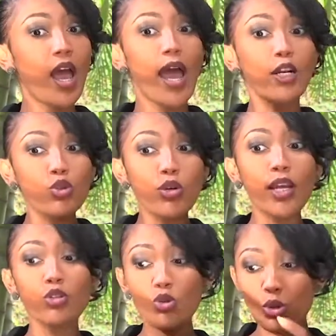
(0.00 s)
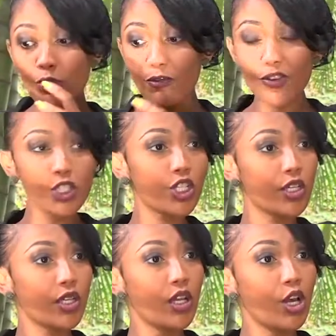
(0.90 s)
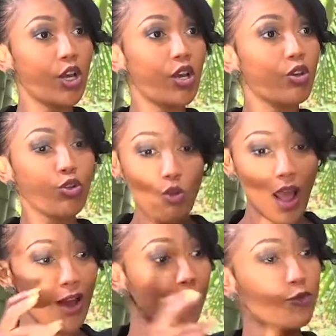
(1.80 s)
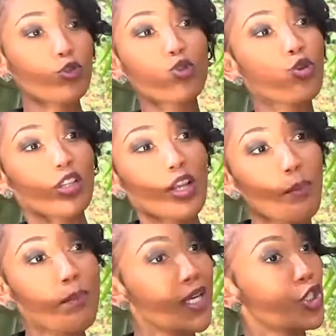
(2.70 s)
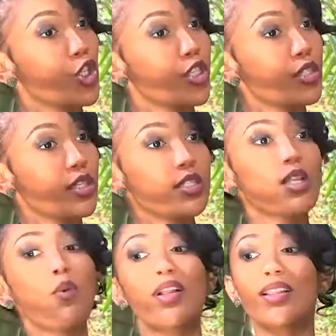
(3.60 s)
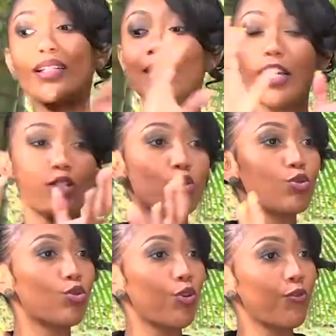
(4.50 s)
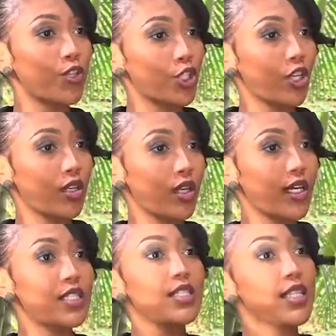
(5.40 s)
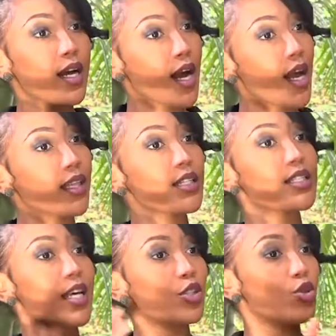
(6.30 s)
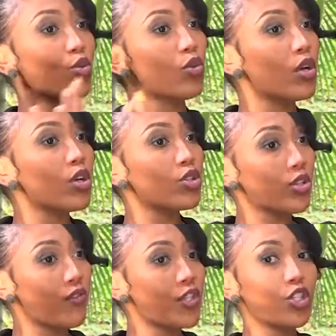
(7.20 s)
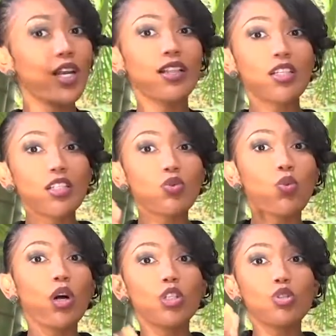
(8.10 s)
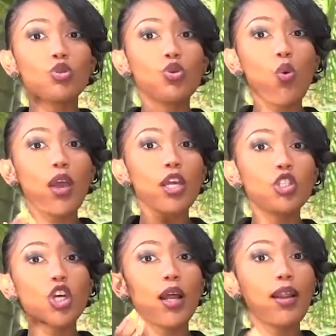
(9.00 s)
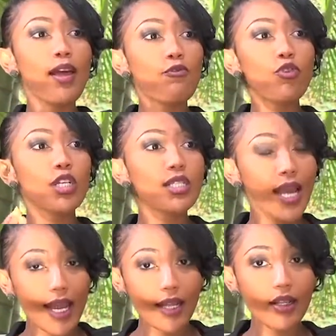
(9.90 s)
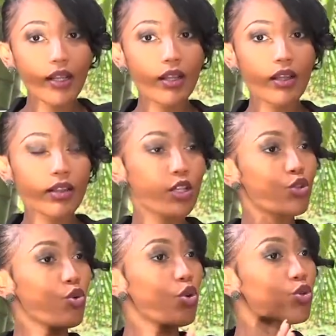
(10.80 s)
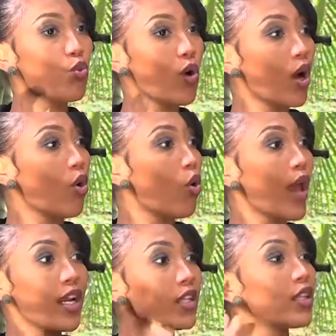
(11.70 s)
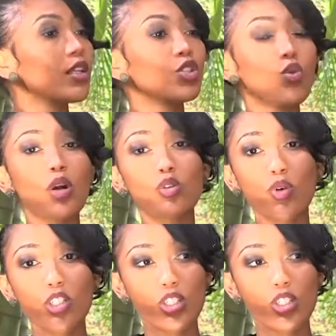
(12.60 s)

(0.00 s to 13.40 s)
And to get to your vision, you have to, the mission is the one that takes you to your vision. It is the car that takes you to the vision. And this is what you do each and every day that you go to work or anything that you want to achieve.